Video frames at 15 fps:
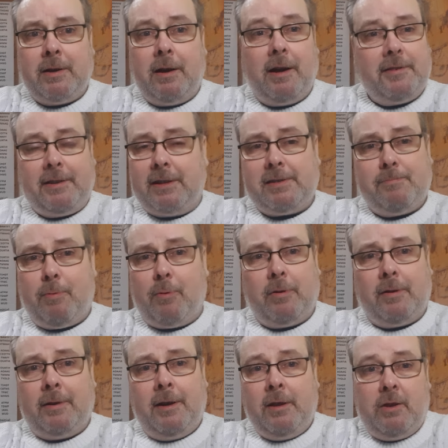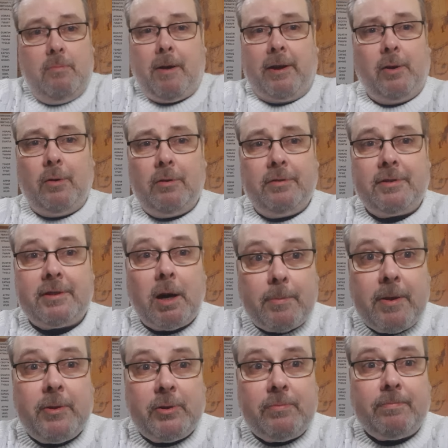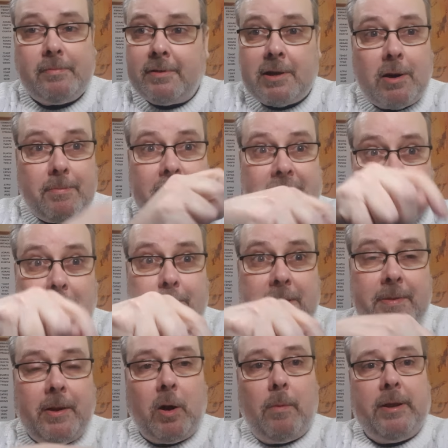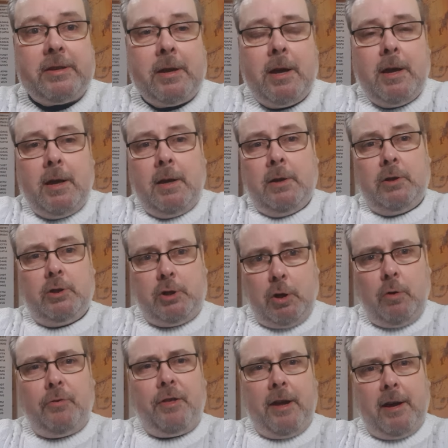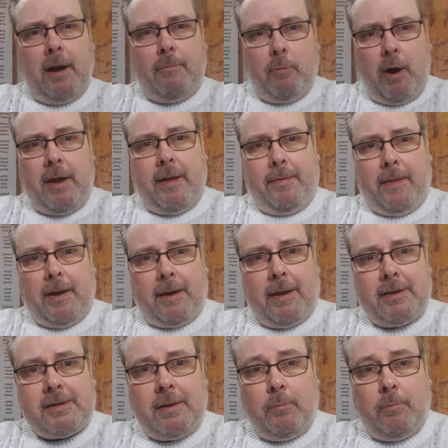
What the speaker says: I think it's important. You might not. Tell me in the comments. Do you think I'm right in that case?